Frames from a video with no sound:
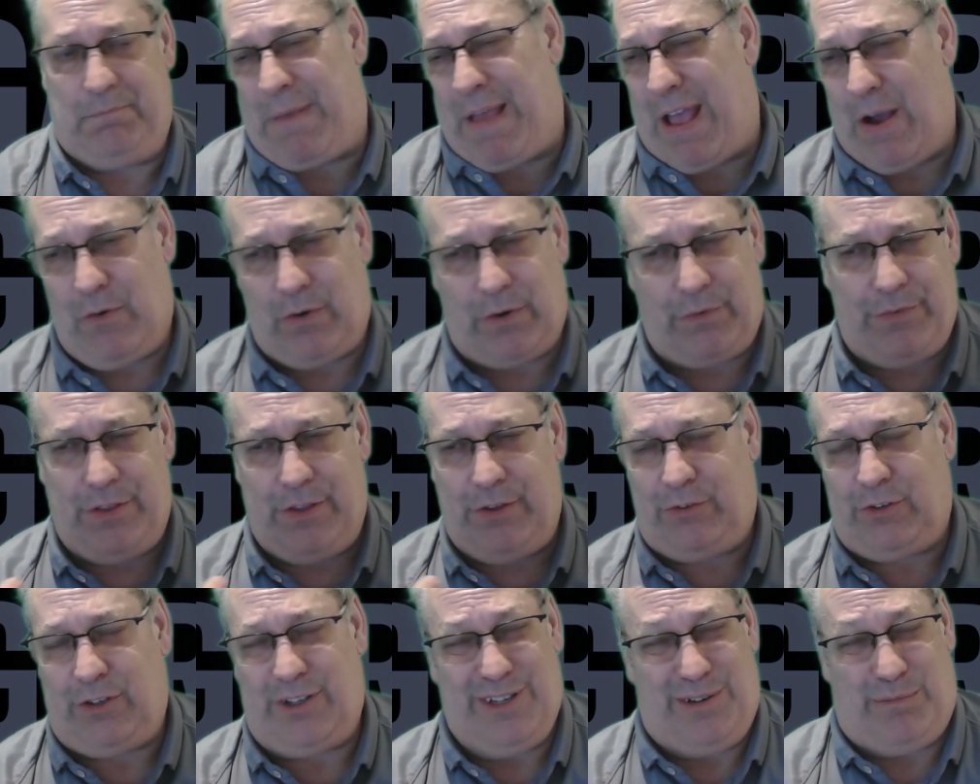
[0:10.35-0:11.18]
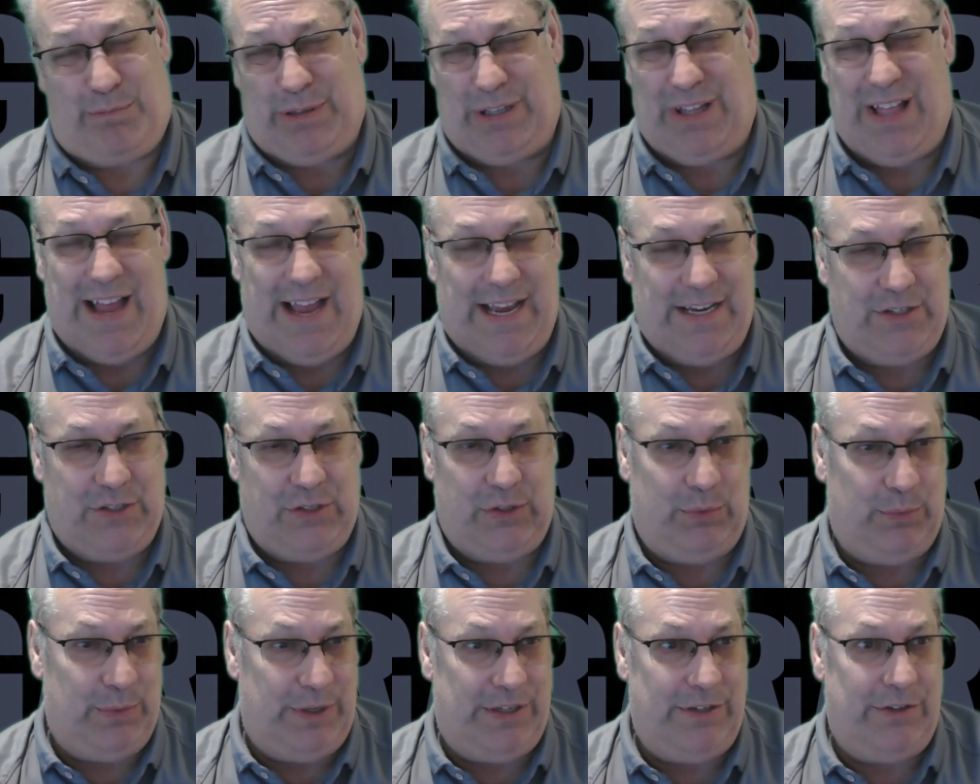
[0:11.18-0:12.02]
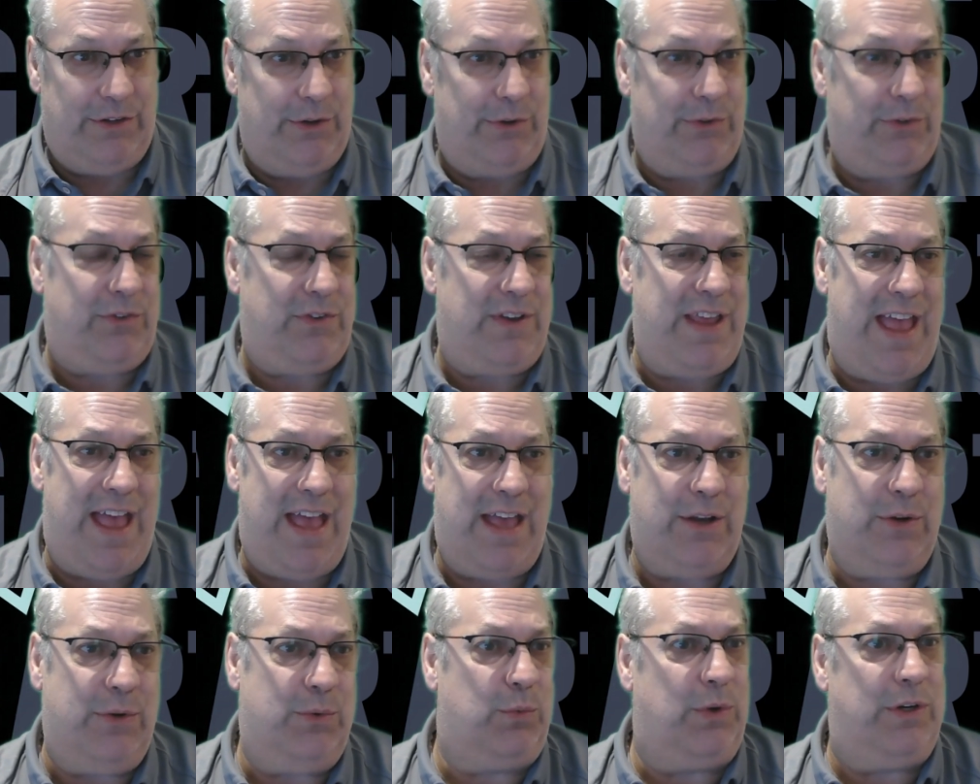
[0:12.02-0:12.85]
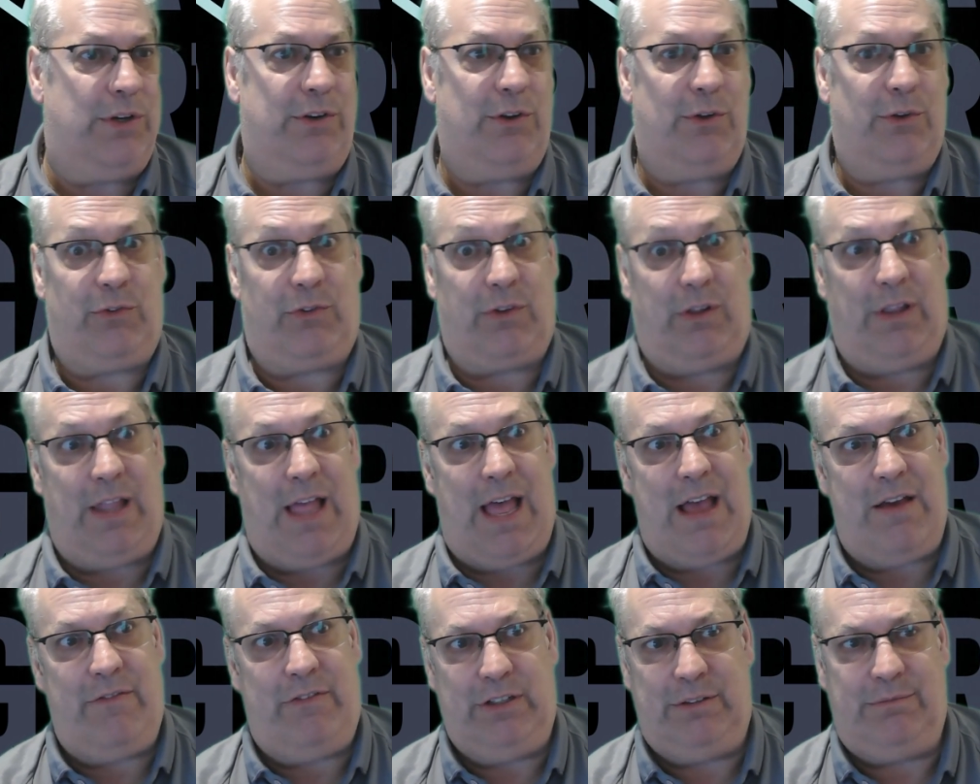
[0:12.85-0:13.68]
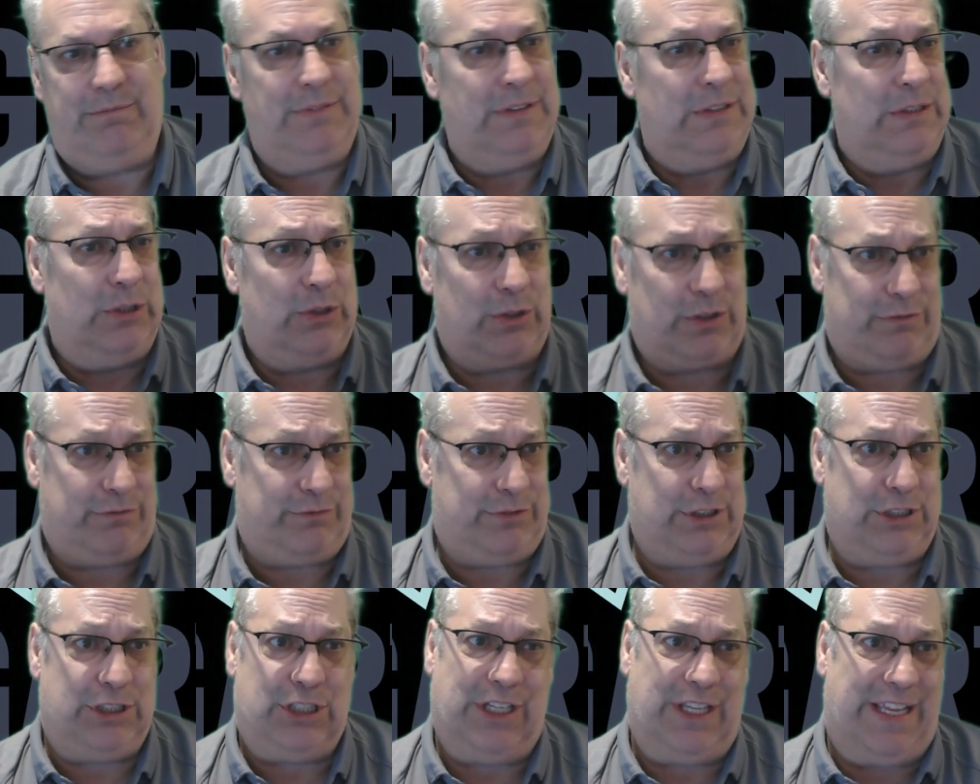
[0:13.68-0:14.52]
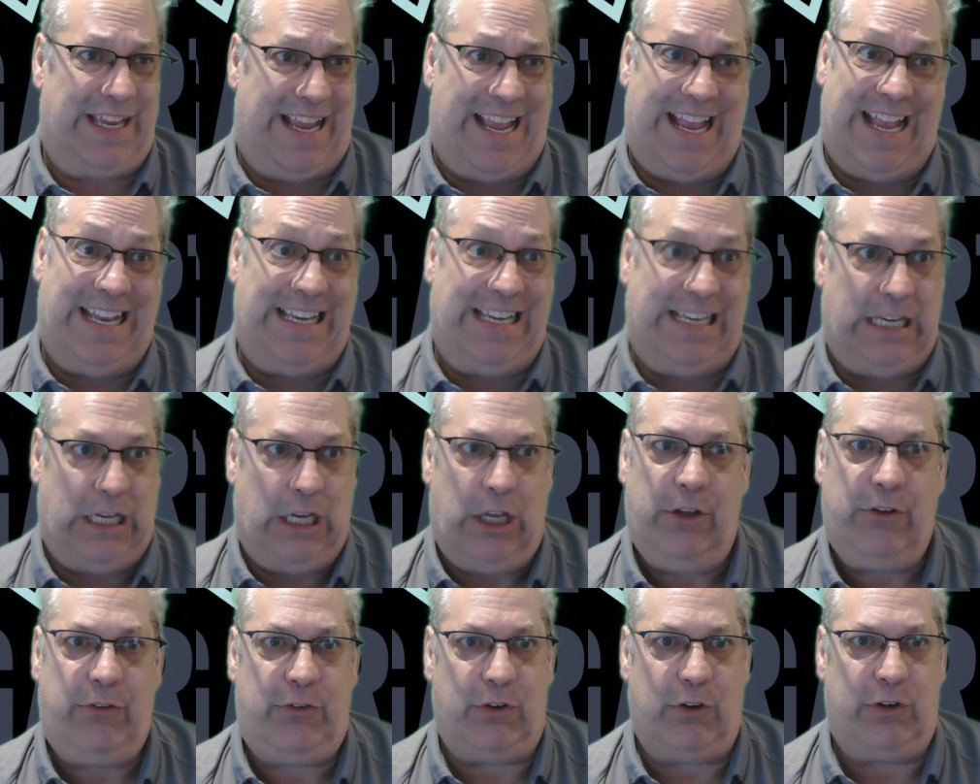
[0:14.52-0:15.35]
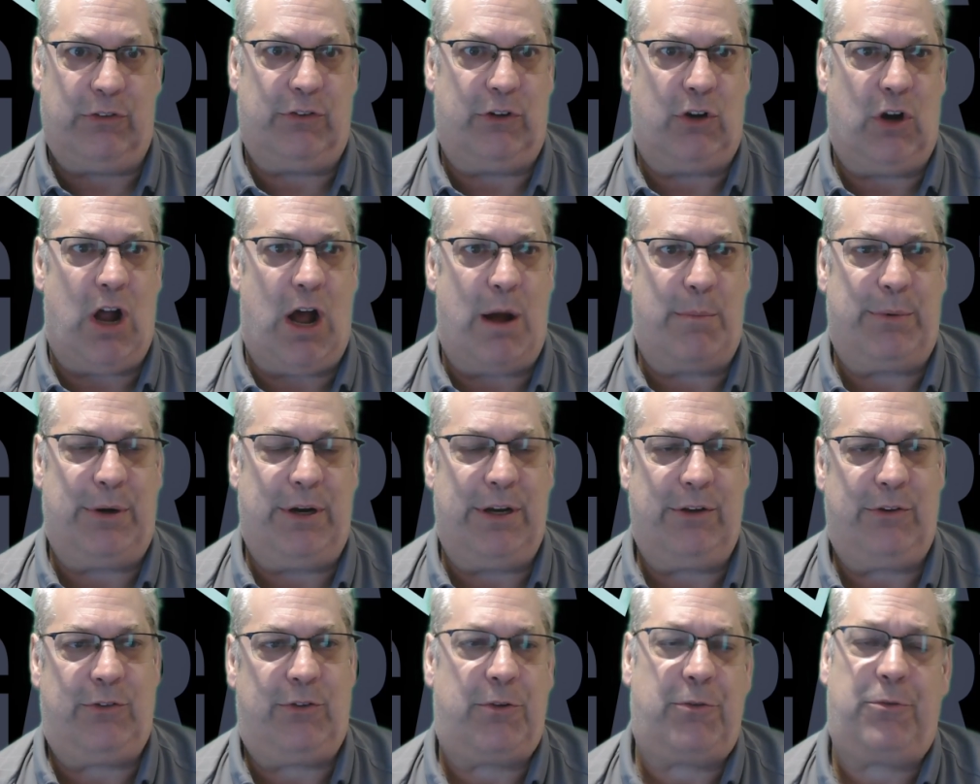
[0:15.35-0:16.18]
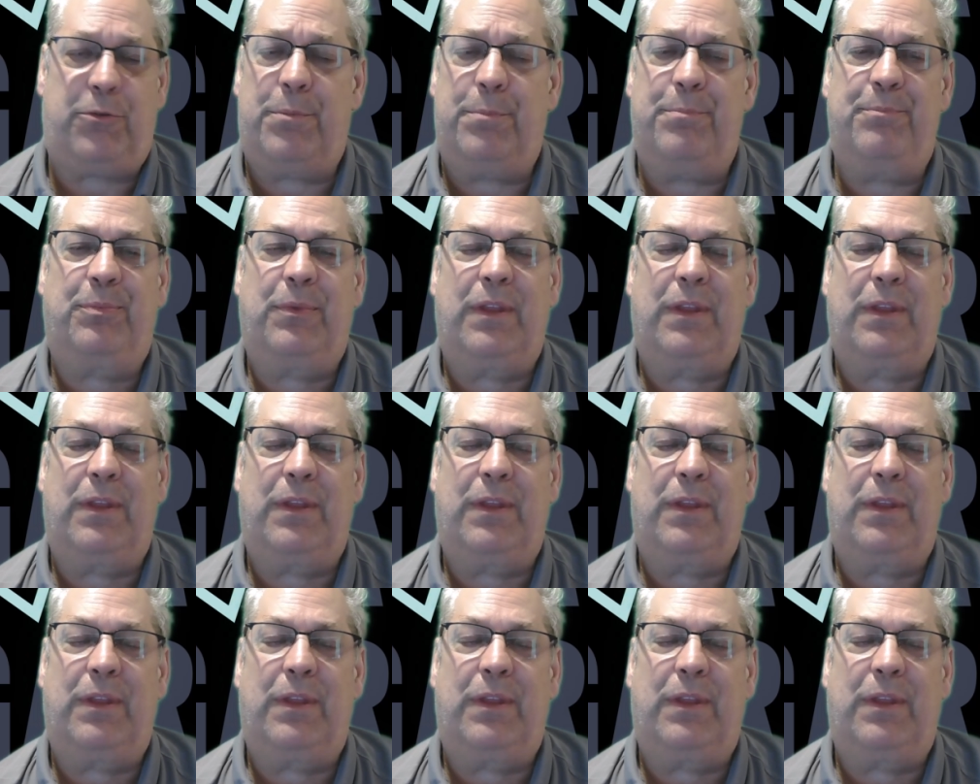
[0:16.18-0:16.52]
However, this could apply to Windows 10, Windows 11, or virtually any server operating system.